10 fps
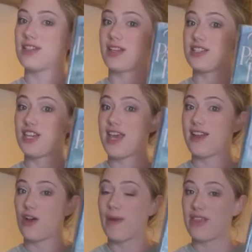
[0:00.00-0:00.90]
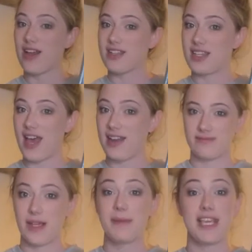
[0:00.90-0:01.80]
because you can't know my thoughts yet.
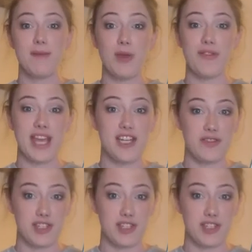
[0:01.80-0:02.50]
I'm going to keep you on the edge of your